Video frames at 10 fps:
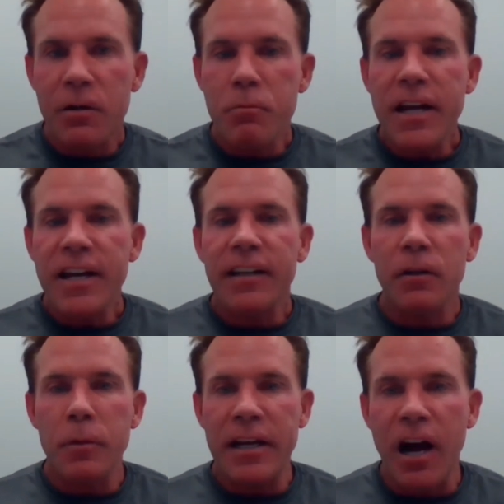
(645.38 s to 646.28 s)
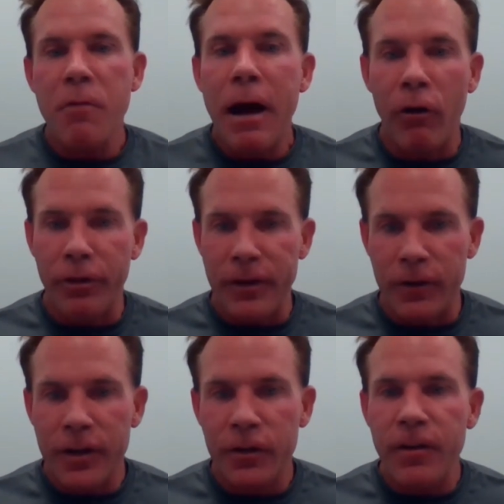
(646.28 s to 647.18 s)
to me, to become
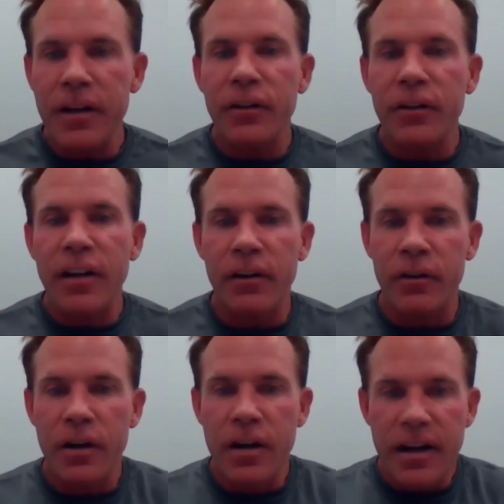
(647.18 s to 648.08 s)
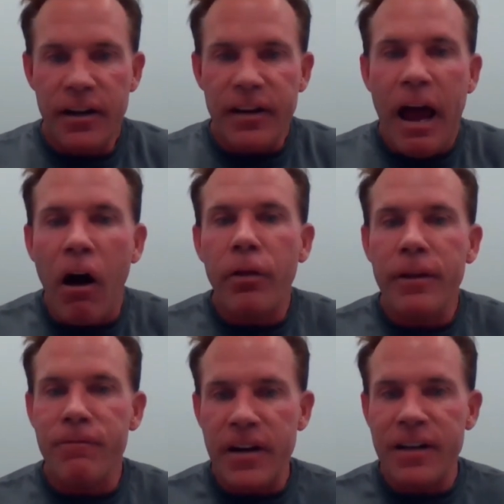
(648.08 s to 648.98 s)
healthier. Because fitness center is a health
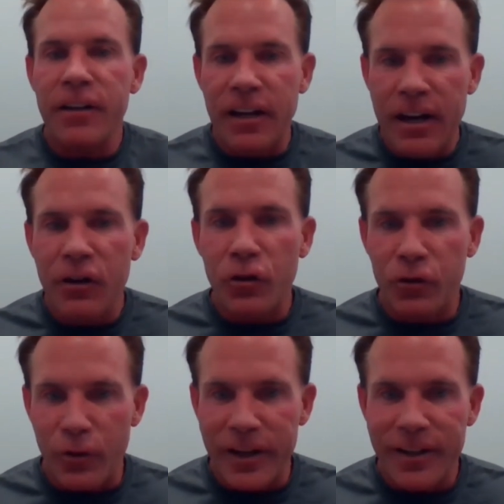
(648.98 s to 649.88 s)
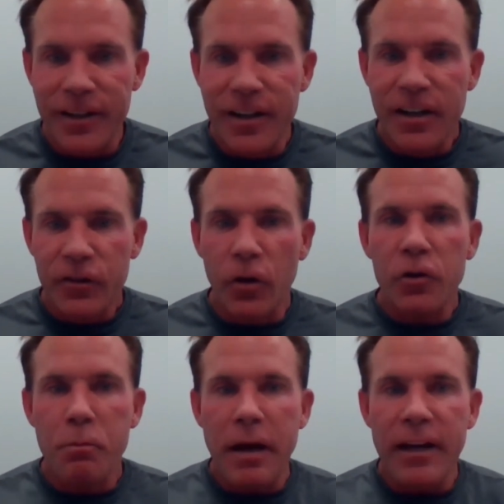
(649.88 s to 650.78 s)
and fitness industry. So
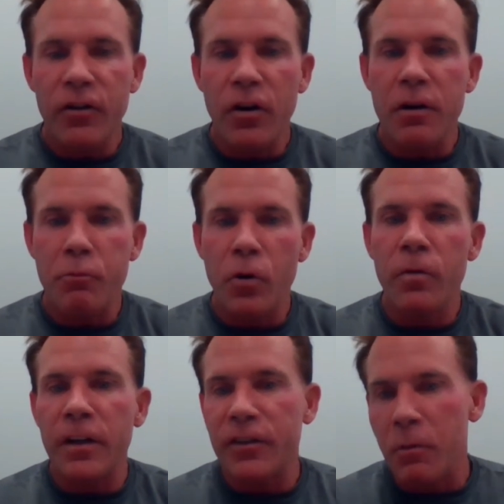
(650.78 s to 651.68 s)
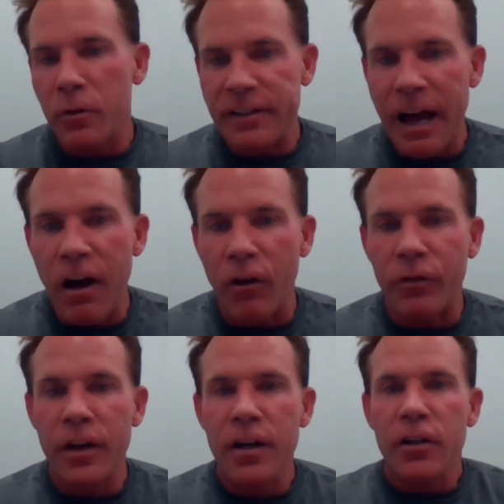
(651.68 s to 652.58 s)
it's based on improving someone's
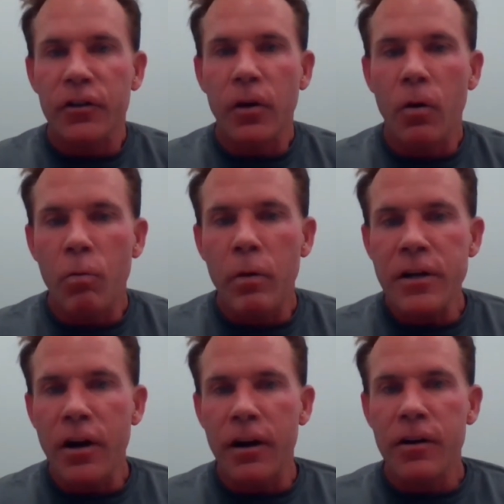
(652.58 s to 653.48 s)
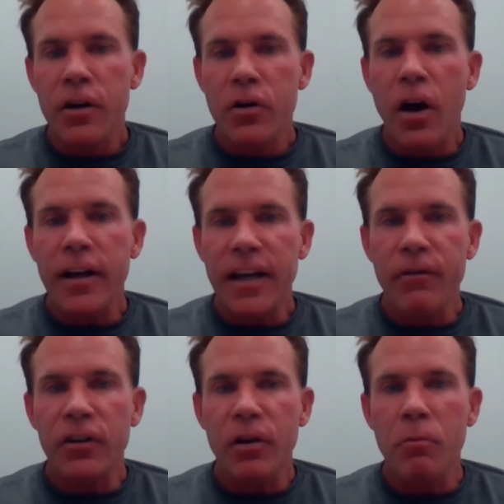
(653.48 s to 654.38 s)
health. So when you're not
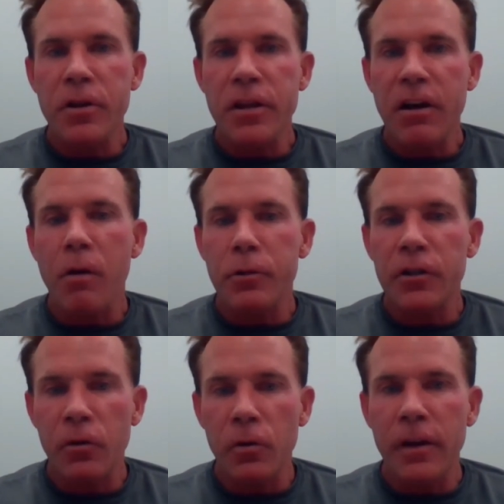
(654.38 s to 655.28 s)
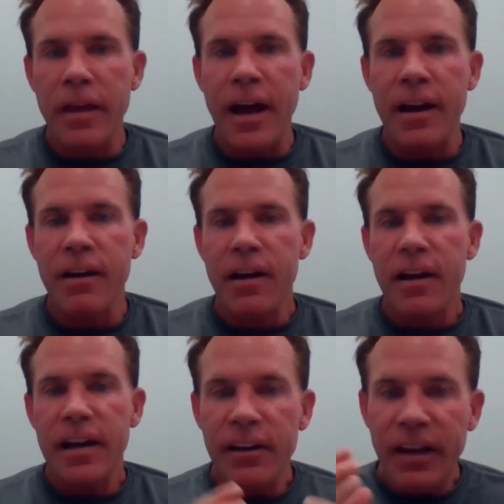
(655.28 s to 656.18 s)
giving someone the opportunity that
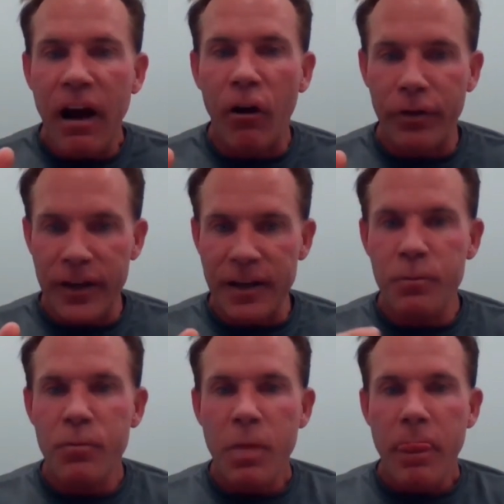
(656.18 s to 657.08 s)
is healthy